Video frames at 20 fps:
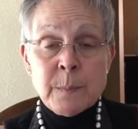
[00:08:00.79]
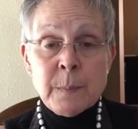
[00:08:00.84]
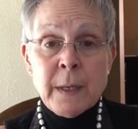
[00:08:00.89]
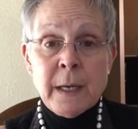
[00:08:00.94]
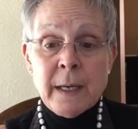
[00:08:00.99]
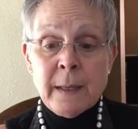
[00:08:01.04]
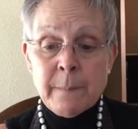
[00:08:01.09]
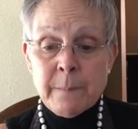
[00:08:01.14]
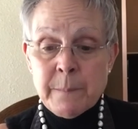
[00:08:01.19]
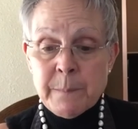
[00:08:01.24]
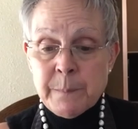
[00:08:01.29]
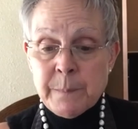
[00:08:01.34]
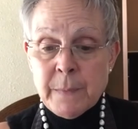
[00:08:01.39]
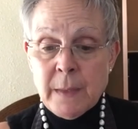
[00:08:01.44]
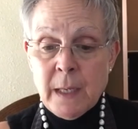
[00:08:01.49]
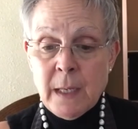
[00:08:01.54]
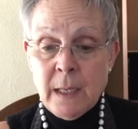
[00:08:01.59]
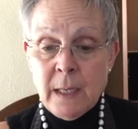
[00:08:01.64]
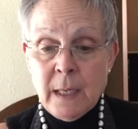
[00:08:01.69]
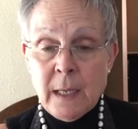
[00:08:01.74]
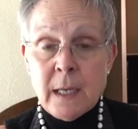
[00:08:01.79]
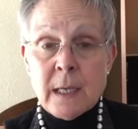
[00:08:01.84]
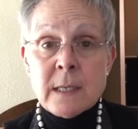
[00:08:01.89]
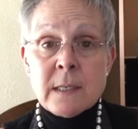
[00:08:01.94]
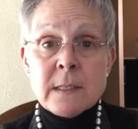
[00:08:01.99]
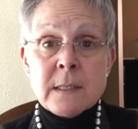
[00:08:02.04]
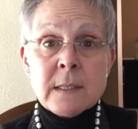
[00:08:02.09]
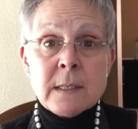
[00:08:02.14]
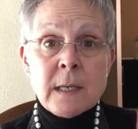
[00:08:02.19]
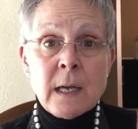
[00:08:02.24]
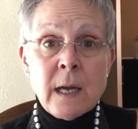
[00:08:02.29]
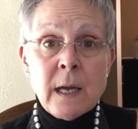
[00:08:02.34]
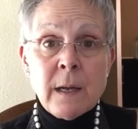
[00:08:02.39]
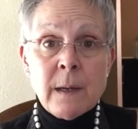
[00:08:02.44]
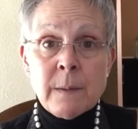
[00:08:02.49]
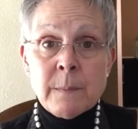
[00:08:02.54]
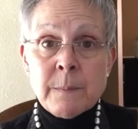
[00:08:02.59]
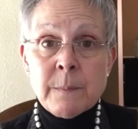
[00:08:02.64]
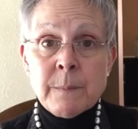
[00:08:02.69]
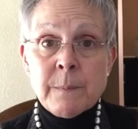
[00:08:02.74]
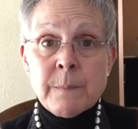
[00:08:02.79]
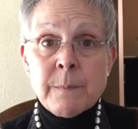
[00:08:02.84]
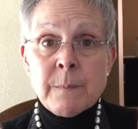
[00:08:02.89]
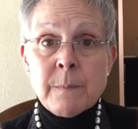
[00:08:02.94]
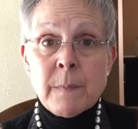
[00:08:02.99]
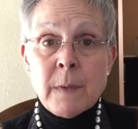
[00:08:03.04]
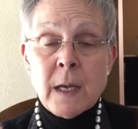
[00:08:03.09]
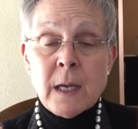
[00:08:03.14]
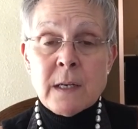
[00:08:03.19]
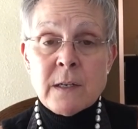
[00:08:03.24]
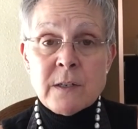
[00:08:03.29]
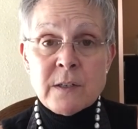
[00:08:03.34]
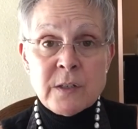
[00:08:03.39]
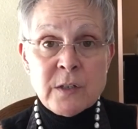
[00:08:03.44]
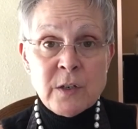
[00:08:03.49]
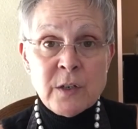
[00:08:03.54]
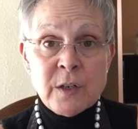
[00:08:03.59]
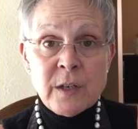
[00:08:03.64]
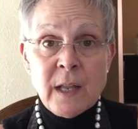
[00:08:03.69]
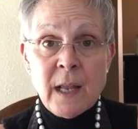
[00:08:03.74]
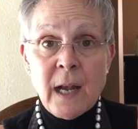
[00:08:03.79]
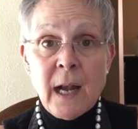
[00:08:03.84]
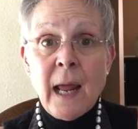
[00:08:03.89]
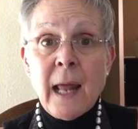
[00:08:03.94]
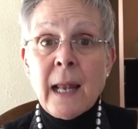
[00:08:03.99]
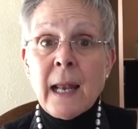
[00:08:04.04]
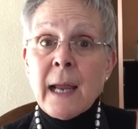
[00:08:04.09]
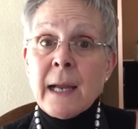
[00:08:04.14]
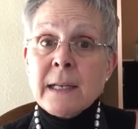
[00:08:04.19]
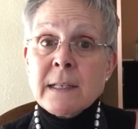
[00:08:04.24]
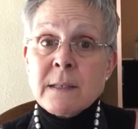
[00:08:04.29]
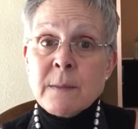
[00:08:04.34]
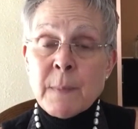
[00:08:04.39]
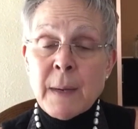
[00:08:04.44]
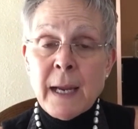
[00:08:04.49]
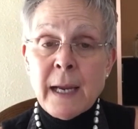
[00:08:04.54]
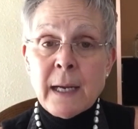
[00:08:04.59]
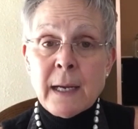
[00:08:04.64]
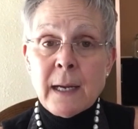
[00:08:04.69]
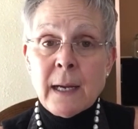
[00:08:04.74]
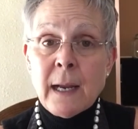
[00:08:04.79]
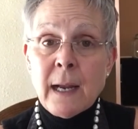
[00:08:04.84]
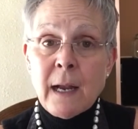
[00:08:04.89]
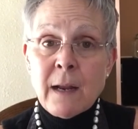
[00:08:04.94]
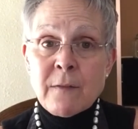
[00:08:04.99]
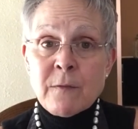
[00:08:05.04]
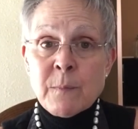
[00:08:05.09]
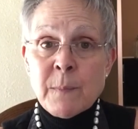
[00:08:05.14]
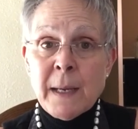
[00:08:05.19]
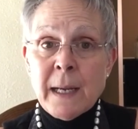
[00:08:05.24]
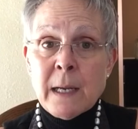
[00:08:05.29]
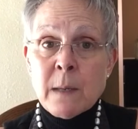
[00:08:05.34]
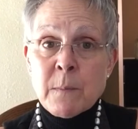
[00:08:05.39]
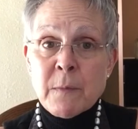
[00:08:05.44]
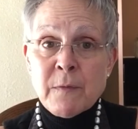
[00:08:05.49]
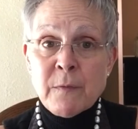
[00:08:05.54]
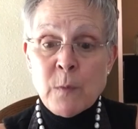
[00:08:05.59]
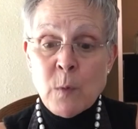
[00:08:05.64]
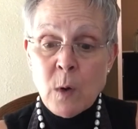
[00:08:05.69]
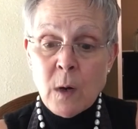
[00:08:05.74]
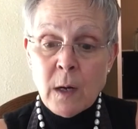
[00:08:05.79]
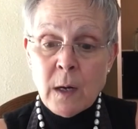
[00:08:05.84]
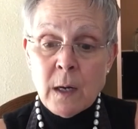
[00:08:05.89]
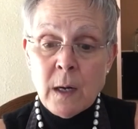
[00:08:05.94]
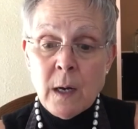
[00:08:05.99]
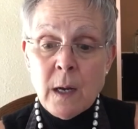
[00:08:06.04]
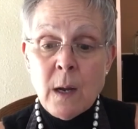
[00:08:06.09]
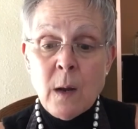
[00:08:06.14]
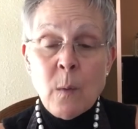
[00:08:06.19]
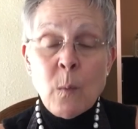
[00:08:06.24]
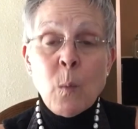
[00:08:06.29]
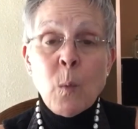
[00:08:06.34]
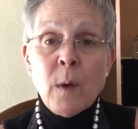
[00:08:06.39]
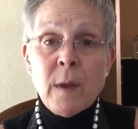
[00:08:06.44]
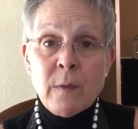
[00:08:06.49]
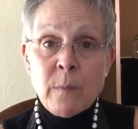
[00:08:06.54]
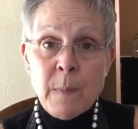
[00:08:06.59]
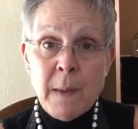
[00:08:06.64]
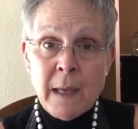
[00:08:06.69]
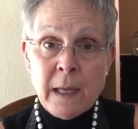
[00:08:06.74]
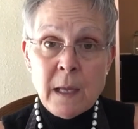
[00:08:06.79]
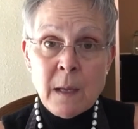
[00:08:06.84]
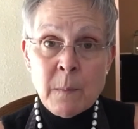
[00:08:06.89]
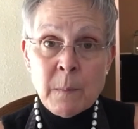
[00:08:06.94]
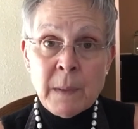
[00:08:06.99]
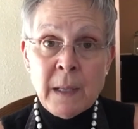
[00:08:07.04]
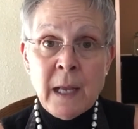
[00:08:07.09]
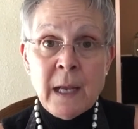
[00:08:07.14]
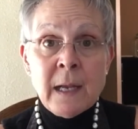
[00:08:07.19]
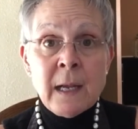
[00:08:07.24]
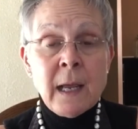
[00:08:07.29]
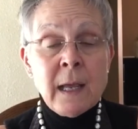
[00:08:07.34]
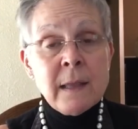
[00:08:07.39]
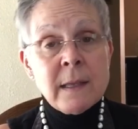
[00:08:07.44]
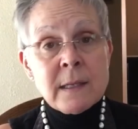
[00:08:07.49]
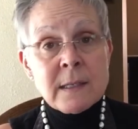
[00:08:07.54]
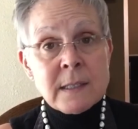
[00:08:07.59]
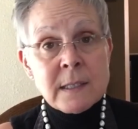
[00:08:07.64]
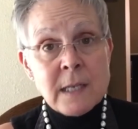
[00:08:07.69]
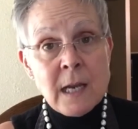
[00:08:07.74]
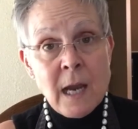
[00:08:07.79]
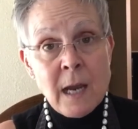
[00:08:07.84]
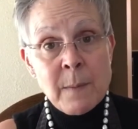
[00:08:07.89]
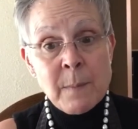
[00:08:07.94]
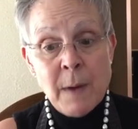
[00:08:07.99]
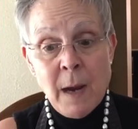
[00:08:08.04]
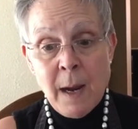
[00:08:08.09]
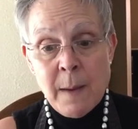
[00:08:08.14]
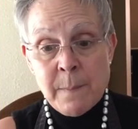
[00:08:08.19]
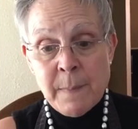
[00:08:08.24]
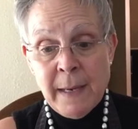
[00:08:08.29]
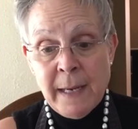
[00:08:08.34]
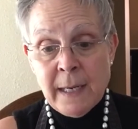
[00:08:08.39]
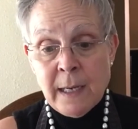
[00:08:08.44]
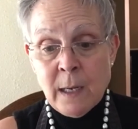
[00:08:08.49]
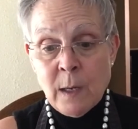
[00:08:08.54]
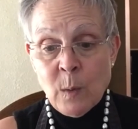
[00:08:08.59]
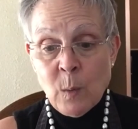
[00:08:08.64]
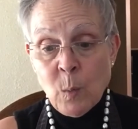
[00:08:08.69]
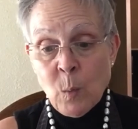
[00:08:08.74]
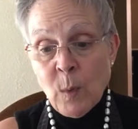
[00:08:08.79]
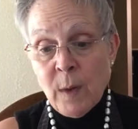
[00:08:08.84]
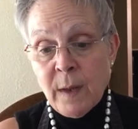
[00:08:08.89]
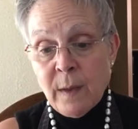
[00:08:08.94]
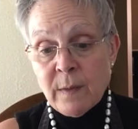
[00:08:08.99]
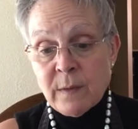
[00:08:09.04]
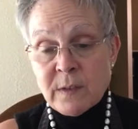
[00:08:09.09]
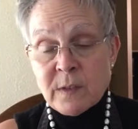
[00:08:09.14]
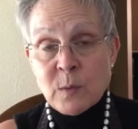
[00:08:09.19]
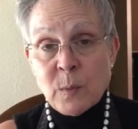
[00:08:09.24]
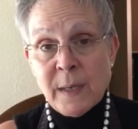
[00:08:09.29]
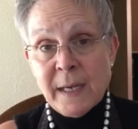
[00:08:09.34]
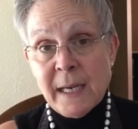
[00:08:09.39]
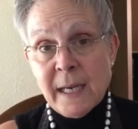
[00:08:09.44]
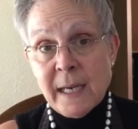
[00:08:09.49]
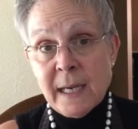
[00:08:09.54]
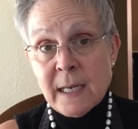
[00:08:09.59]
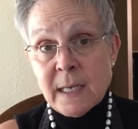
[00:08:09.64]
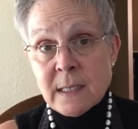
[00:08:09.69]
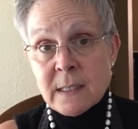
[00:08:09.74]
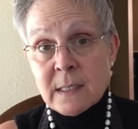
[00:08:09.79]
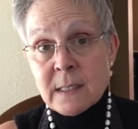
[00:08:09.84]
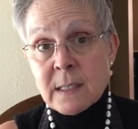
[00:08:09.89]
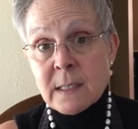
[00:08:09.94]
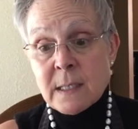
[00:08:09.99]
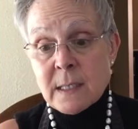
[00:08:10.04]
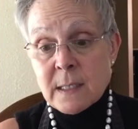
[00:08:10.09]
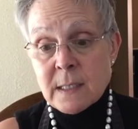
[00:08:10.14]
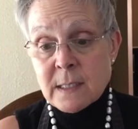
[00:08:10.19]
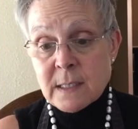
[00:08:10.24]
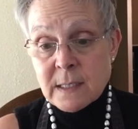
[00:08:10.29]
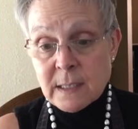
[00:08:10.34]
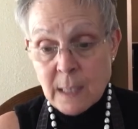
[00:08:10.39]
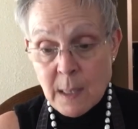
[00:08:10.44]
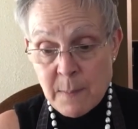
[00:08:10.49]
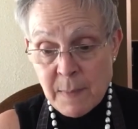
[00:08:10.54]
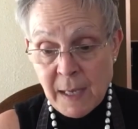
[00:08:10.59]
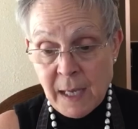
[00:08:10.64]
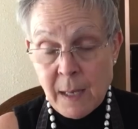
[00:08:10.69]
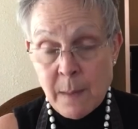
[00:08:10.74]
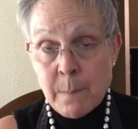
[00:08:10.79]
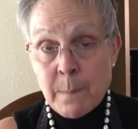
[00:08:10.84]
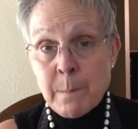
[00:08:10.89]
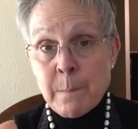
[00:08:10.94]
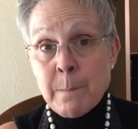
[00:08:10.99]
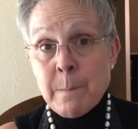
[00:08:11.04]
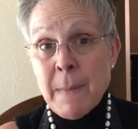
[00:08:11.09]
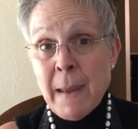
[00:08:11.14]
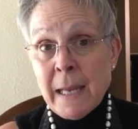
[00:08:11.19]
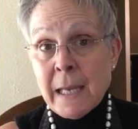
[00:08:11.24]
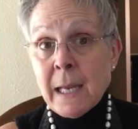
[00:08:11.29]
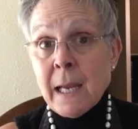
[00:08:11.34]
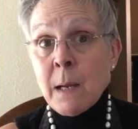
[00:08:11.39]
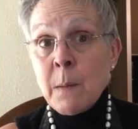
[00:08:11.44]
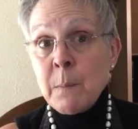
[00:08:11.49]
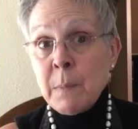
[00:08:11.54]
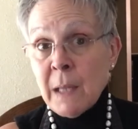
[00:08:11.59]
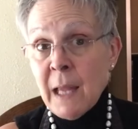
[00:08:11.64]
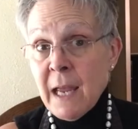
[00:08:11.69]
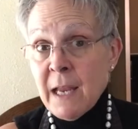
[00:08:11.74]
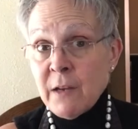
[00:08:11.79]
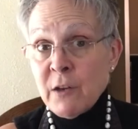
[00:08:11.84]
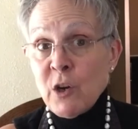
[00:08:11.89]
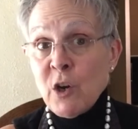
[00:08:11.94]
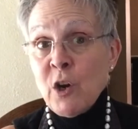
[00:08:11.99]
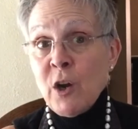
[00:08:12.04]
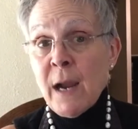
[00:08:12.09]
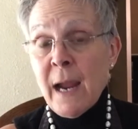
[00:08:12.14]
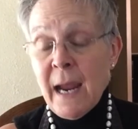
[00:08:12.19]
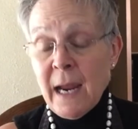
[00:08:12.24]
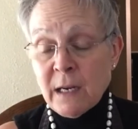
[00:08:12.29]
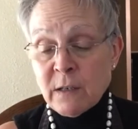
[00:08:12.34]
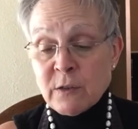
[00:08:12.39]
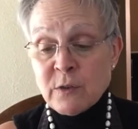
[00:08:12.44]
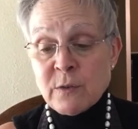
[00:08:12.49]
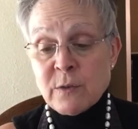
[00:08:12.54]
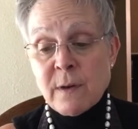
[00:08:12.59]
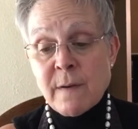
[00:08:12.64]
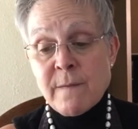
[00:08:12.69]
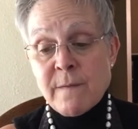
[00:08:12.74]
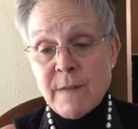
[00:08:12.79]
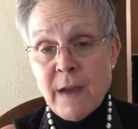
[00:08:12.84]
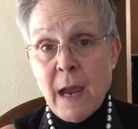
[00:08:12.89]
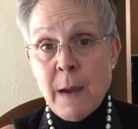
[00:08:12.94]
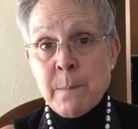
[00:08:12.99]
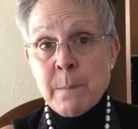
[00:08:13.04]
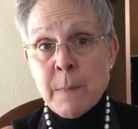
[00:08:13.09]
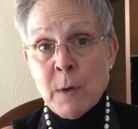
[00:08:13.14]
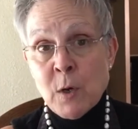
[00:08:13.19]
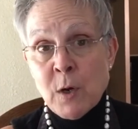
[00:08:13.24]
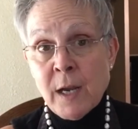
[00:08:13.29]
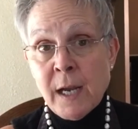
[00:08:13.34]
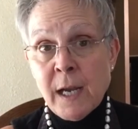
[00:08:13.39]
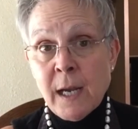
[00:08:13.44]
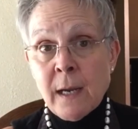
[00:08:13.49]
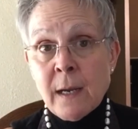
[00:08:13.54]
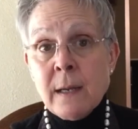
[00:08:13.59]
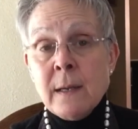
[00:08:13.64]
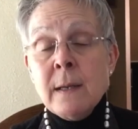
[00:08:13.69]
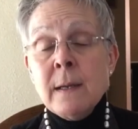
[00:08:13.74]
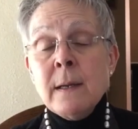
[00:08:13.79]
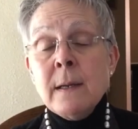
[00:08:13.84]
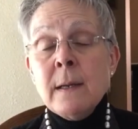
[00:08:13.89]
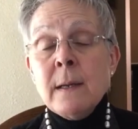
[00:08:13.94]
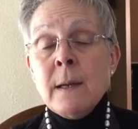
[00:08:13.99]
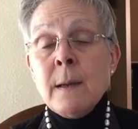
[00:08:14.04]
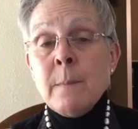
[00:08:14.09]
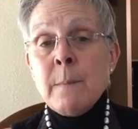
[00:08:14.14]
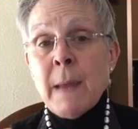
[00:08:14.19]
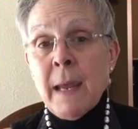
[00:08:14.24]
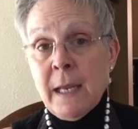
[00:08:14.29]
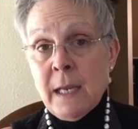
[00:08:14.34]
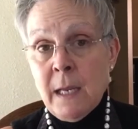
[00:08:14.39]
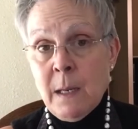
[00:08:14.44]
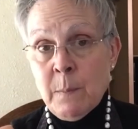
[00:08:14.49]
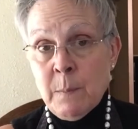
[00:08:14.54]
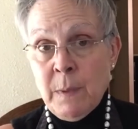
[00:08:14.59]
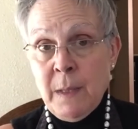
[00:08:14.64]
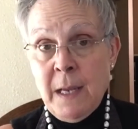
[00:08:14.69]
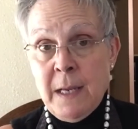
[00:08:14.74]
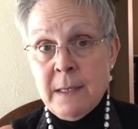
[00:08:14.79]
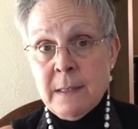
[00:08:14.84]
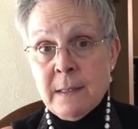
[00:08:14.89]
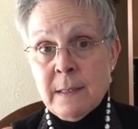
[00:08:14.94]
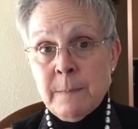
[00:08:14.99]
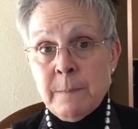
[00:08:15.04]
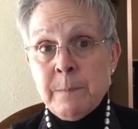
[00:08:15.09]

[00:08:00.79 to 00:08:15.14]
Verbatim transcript: But it is a dessert that I like to make, and I've made it before with baking blend, and this time I made it with Sweetes Slimming Baking Blend, her extra fat burning baking blend.